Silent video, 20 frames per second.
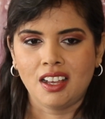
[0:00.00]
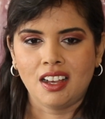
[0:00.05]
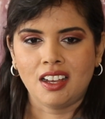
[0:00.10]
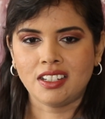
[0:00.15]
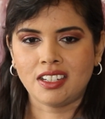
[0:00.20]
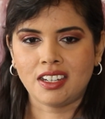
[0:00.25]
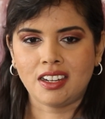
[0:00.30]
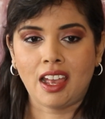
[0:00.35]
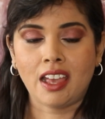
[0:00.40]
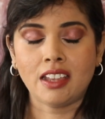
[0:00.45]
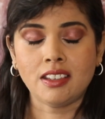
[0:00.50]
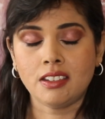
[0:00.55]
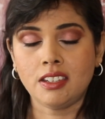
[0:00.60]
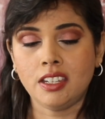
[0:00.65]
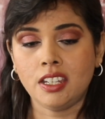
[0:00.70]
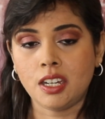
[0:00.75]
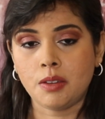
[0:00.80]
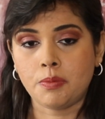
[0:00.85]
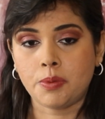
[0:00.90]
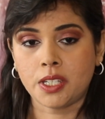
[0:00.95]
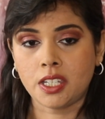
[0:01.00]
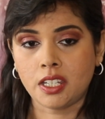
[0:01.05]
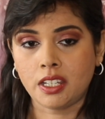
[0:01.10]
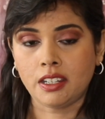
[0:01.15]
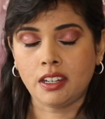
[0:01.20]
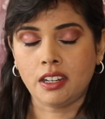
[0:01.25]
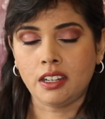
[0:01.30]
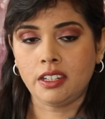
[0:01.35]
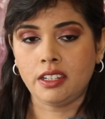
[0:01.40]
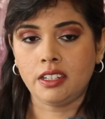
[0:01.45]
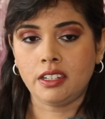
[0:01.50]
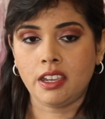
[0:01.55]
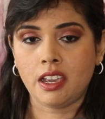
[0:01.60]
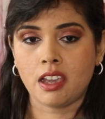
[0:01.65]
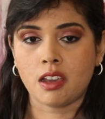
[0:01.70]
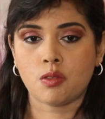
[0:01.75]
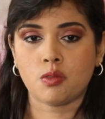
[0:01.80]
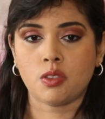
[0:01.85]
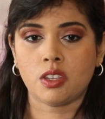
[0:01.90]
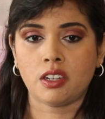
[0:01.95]
I don't, and you know, particularly
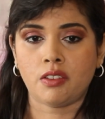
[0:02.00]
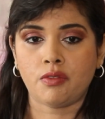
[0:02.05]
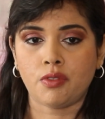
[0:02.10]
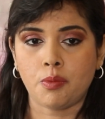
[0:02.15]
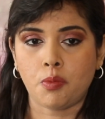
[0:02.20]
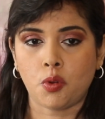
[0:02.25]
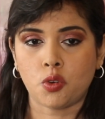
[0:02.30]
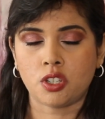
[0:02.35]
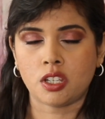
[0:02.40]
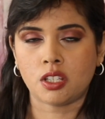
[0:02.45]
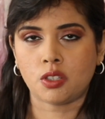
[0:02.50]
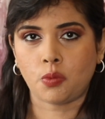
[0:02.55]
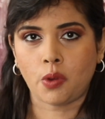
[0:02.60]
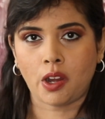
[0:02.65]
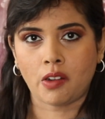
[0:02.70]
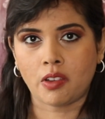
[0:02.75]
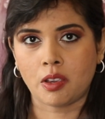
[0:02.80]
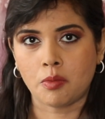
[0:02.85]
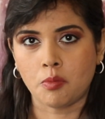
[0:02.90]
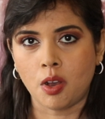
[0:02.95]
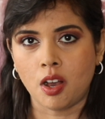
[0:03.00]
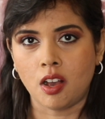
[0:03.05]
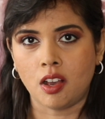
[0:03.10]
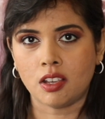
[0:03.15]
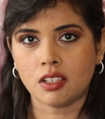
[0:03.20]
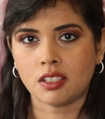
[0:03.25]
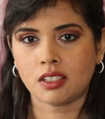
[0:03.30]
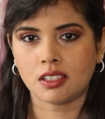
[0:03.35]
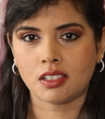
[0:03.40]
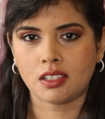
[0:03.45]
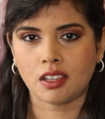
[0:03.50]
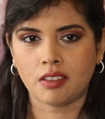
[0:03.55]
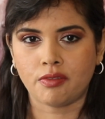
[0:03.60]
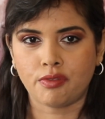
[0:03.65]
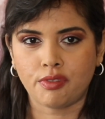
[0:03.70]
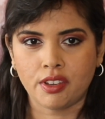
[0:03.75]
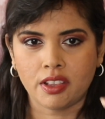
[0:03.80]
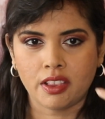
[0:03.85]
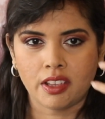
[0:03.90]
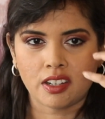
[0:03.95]
now that everybody's wearing masks, I
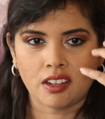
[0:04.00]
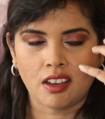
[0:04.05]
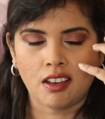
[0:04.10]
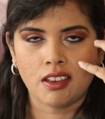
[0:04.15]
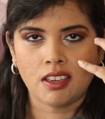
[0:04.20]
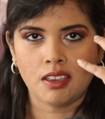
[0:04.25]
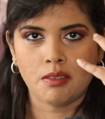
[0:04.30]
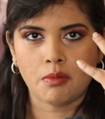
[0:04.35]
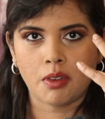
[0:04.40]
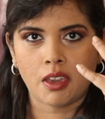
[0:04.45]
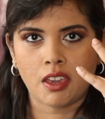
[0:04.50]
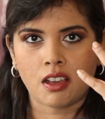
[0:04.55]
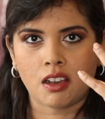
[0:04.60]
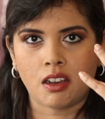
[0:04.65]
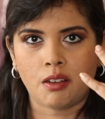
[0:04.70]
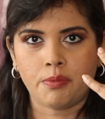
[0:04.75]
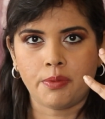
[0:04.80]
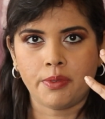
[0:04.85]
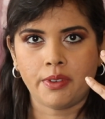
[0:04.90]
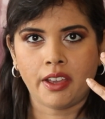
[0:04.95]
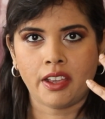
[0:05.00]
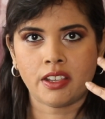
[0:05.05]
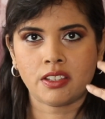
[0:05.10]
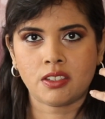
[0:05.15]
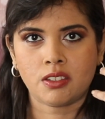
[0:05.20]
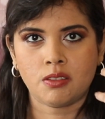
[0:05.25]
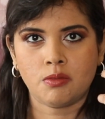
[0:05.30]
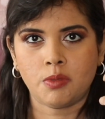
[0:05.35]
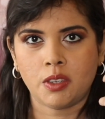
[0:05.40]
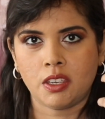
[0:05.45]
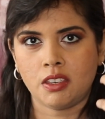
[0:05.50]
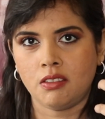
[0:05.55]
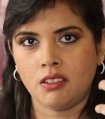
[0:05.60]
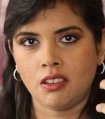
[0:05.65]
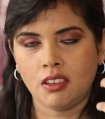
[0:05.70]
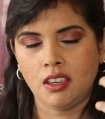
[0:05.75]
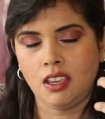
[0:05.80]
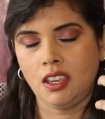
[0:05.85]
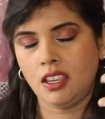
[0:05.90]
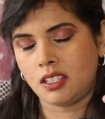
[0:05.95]
feel that eye makeup has to
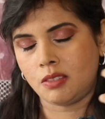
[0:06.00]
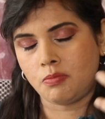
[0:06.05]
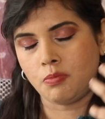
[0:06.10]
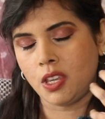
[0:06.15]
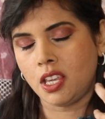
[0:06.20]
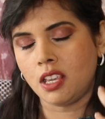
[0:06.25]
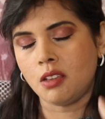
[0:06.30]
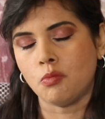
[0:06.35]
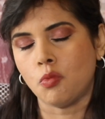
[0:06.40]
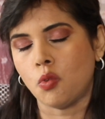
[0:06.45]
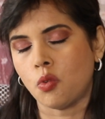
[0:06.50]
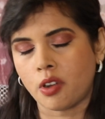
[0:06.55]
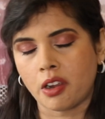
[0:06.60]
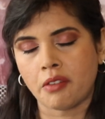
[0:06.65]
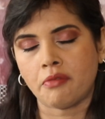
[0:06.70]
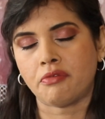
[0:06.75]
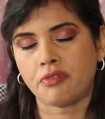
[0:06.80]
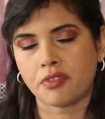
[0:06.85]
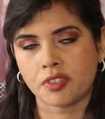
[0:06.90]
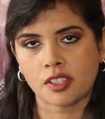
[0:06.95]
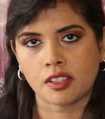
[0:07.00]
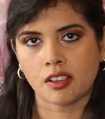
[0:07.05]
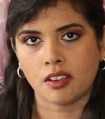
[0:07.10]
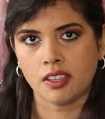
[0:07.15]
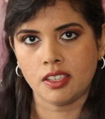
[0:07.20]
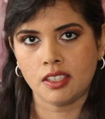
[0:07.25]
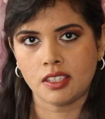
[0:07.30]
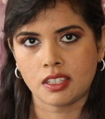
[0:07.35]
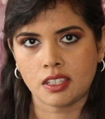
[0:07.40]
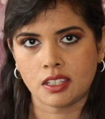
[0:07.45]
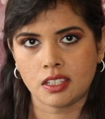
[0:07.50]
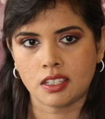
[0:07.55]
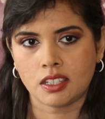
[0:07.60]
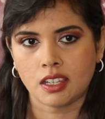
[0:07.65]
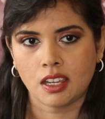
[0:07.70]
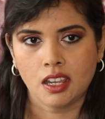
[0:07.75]
be is being more emphasized. And